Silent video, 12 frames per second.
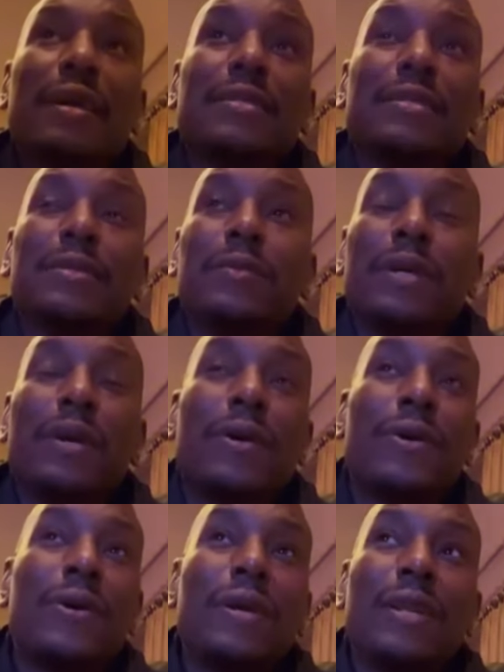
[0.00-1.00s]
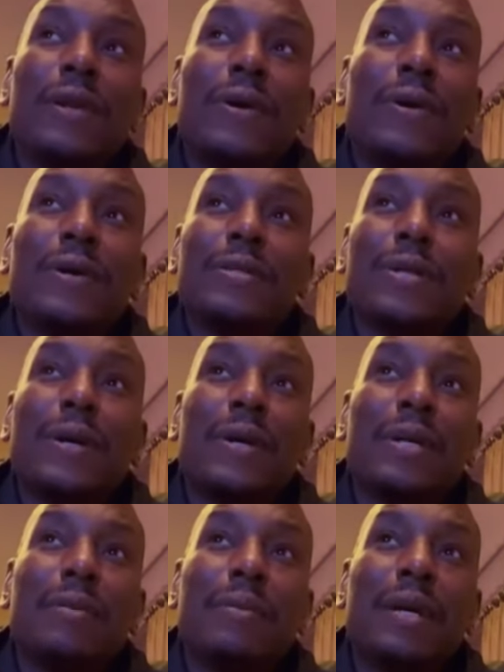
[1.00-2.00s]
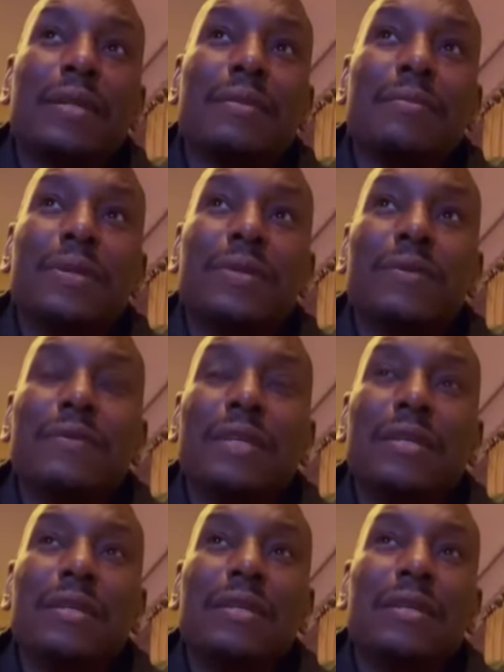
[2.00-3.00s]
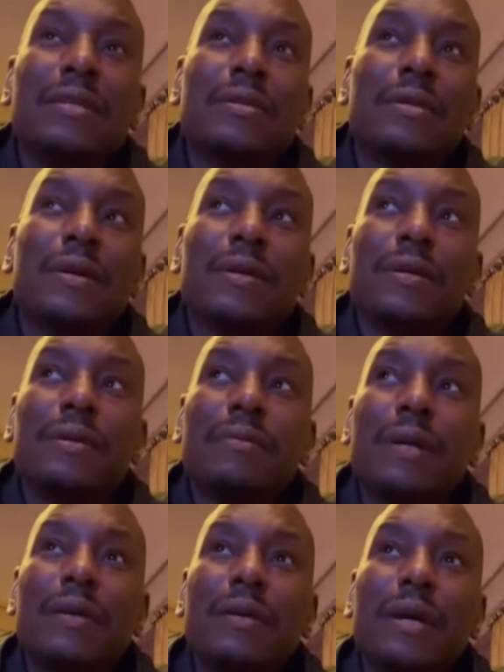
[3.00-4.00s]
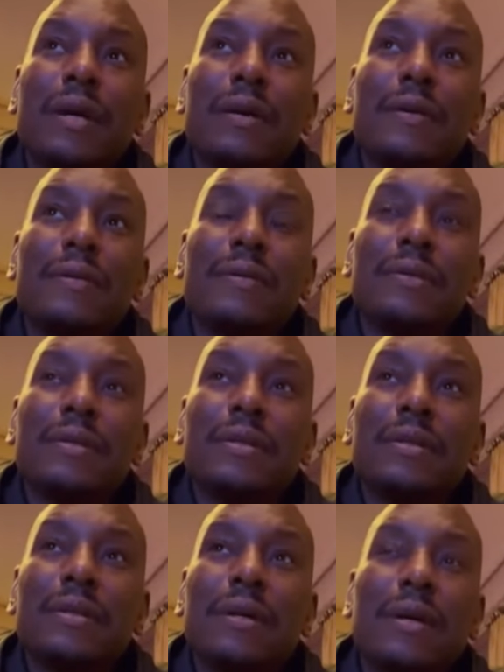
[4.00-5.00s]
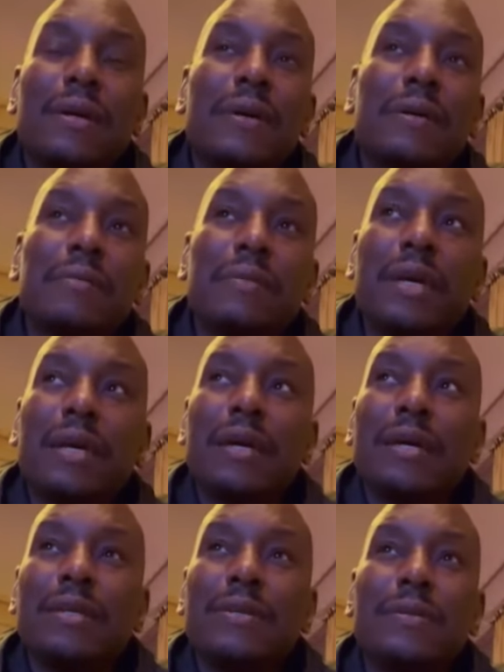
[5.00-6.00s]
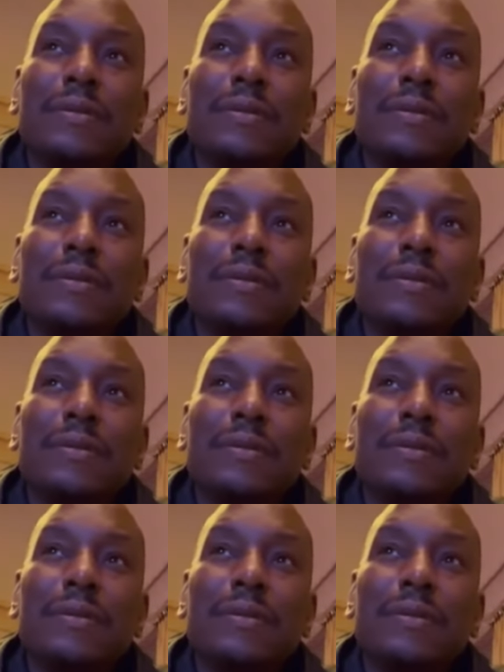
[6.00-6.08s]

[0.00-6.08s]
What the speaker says: And she went on and on talking about the movie and talking about how, oh man,